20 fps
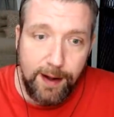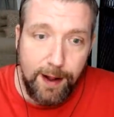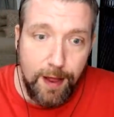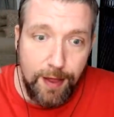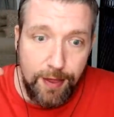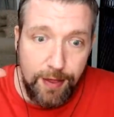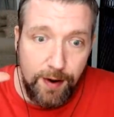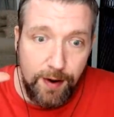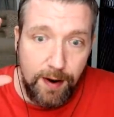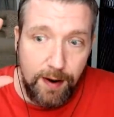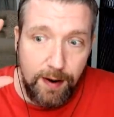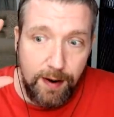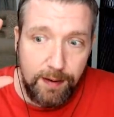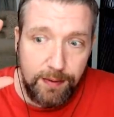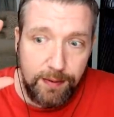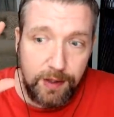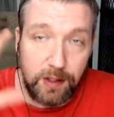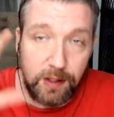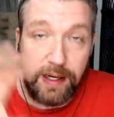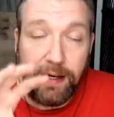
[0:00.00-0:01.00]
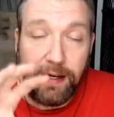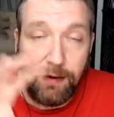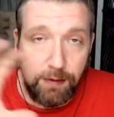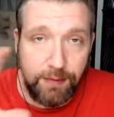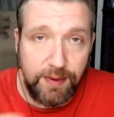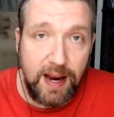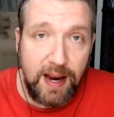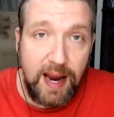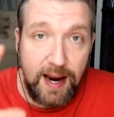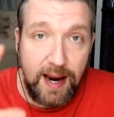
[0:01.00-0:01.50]
the the leader
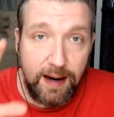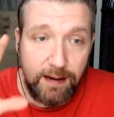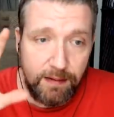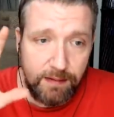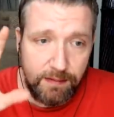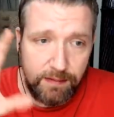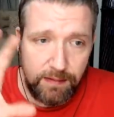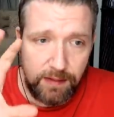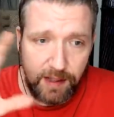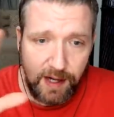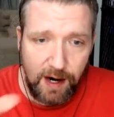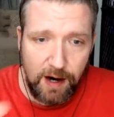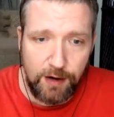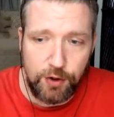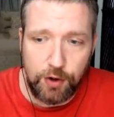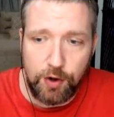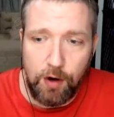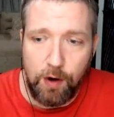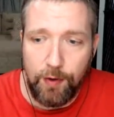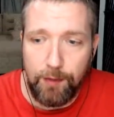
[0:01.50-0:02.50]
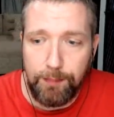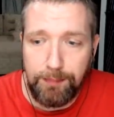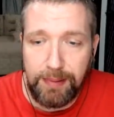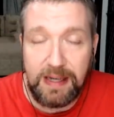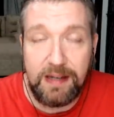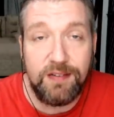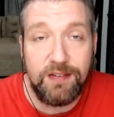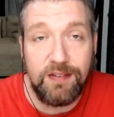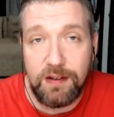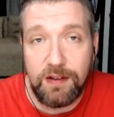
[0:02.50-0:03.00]
of the hand, a character called the
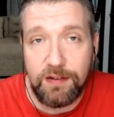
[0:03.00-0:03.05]
Beast.